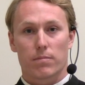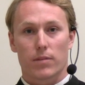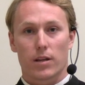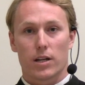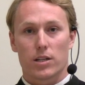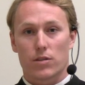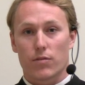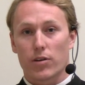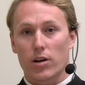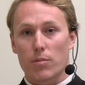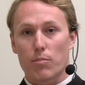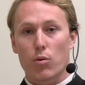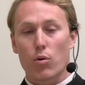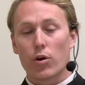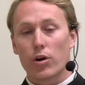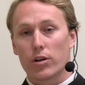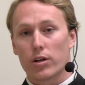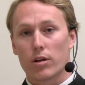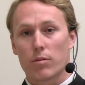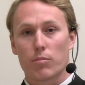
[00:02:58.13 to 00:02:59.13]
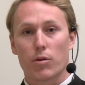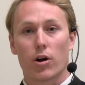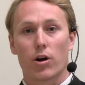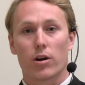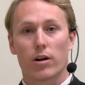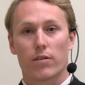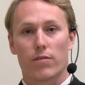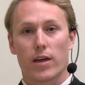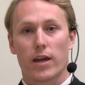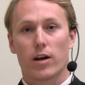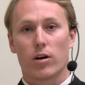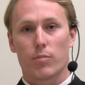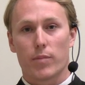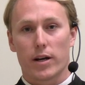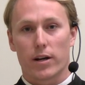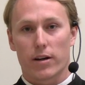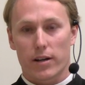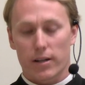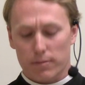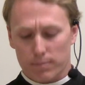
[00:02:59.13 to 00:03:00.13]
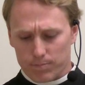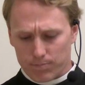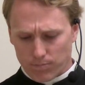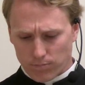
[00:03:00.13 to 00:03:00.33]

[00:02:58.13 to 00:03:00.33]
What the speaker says: it is a very poignant part of the Hail Mary.